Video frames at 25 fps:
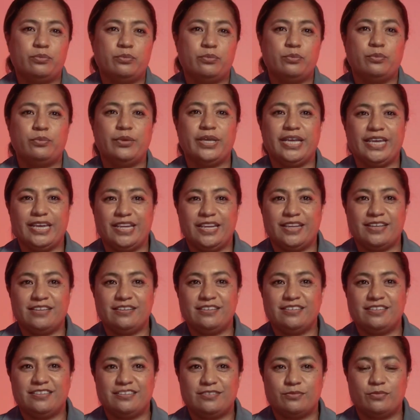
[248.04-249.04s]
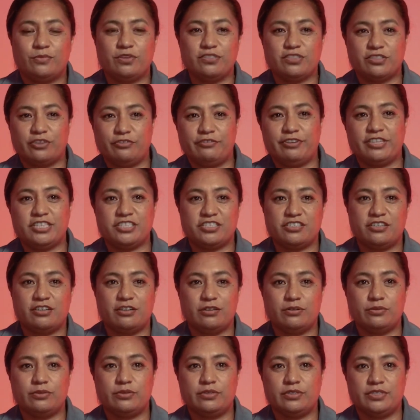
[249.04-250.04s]
where, what direction
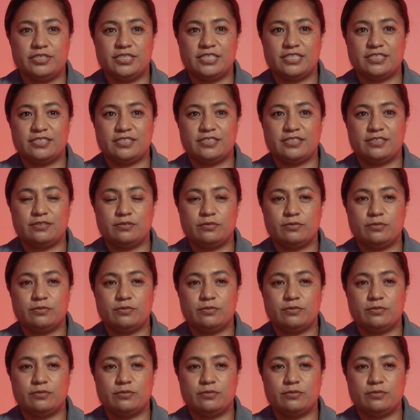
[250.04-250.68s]
I was,